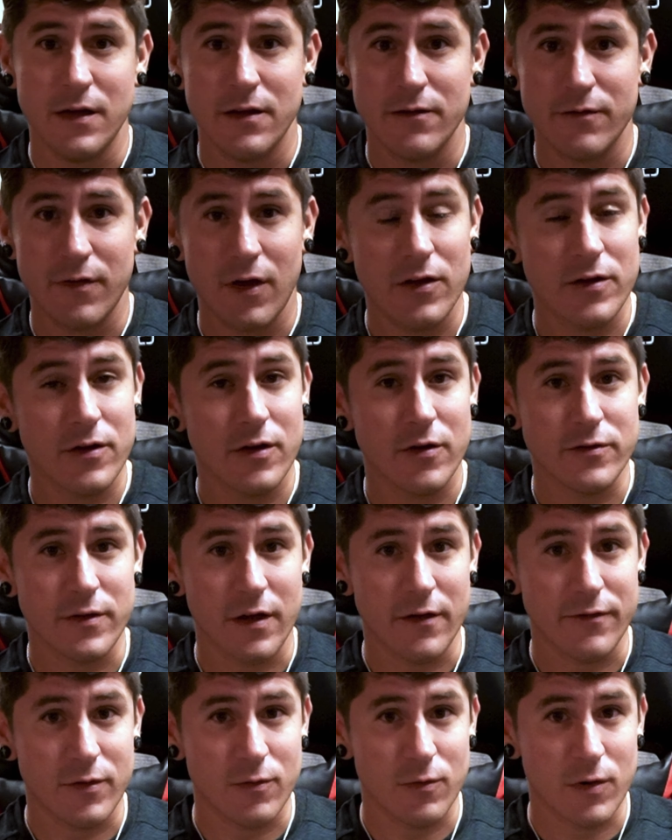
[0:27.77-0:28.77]
Father goes
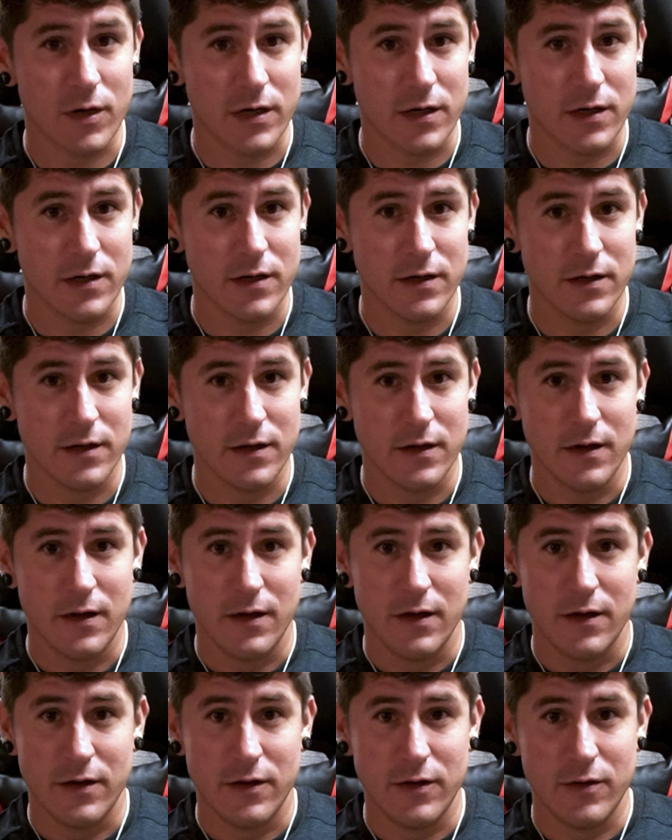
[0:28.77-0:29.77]
off to work.
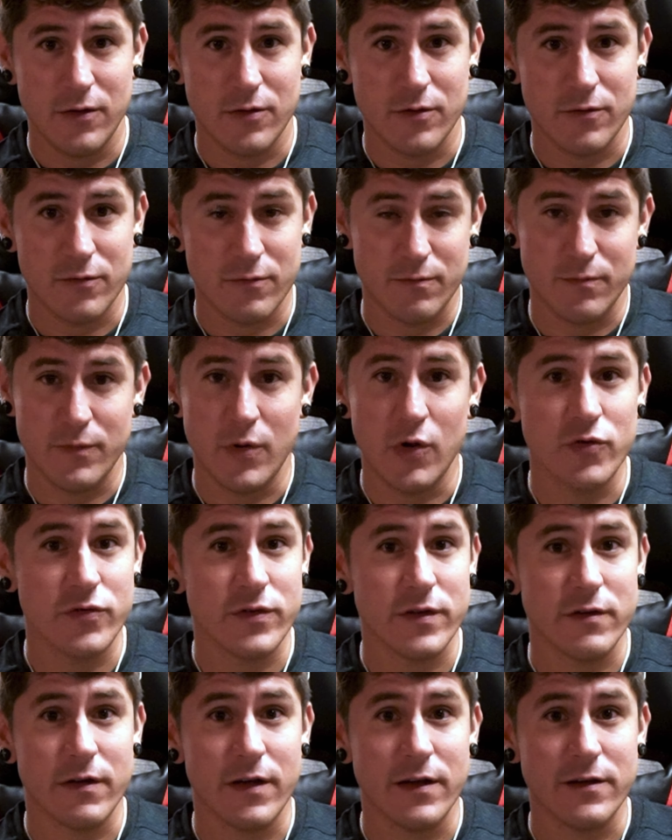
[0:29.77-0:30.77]
You're
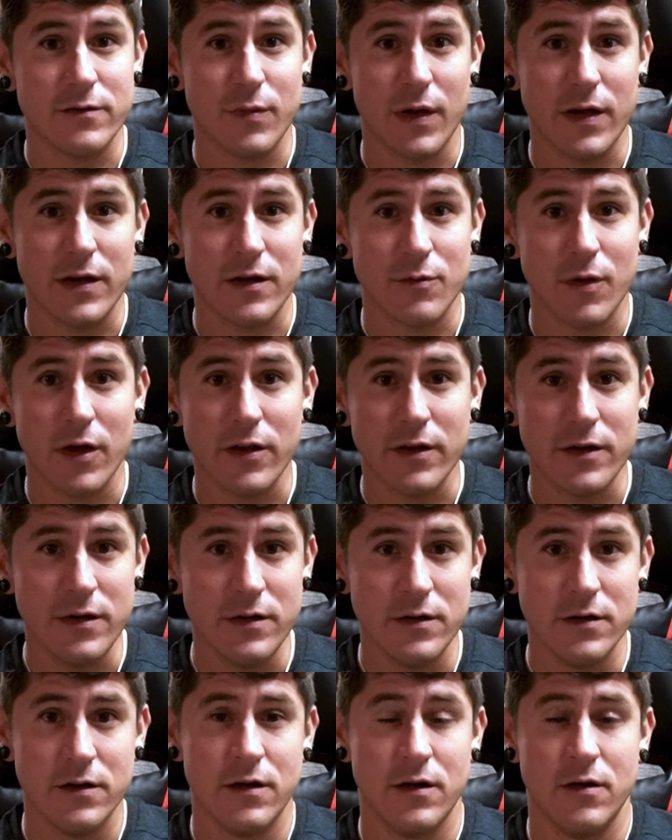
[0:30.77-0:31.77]
mostly raised by your mother,
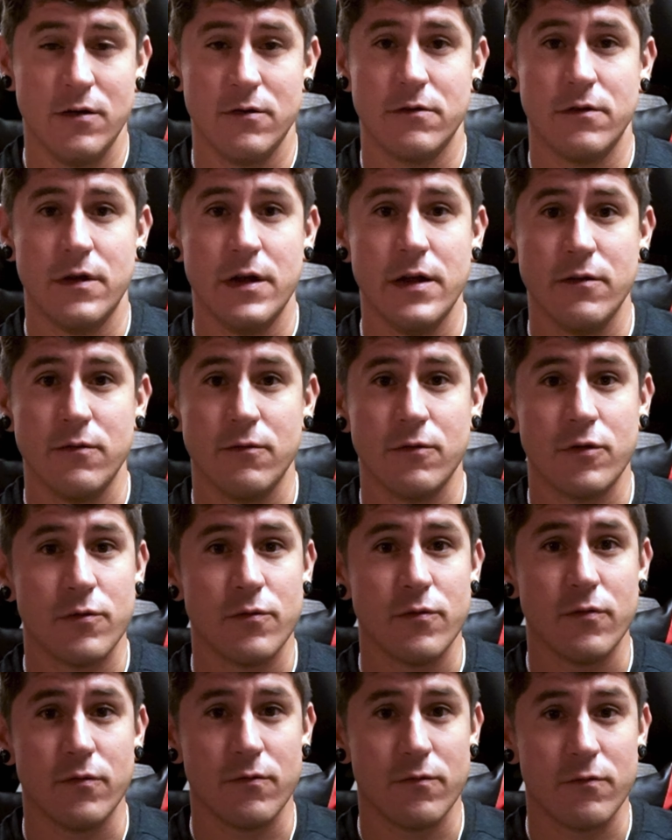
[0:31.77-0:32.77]
right? We're
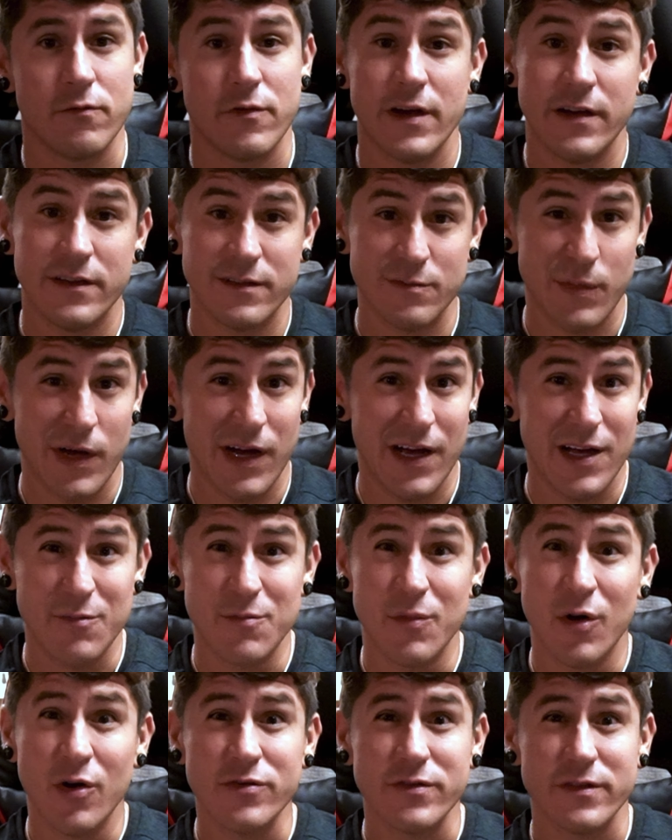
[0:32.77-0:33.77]
raised by
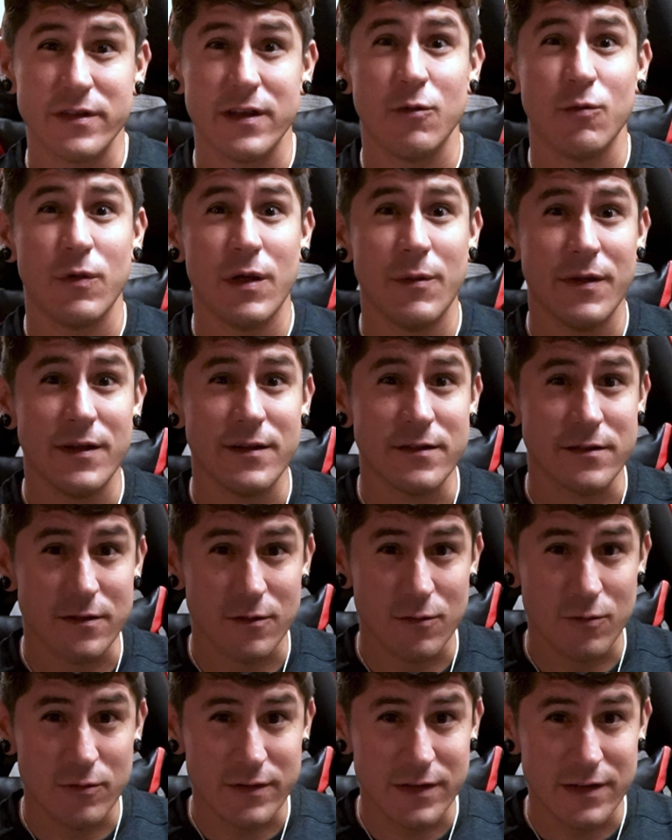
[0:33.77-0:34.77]
mostly women
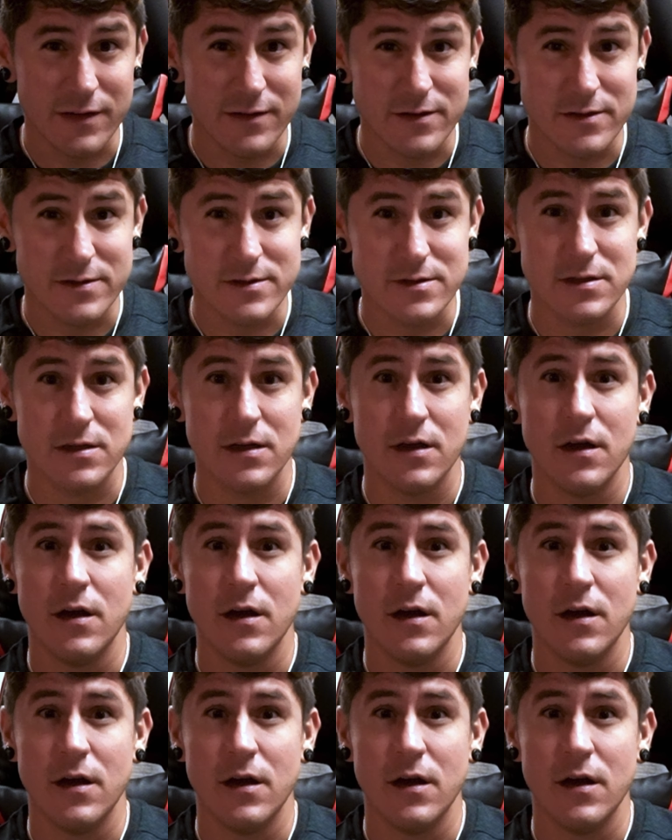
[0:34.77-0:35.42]
school teachers.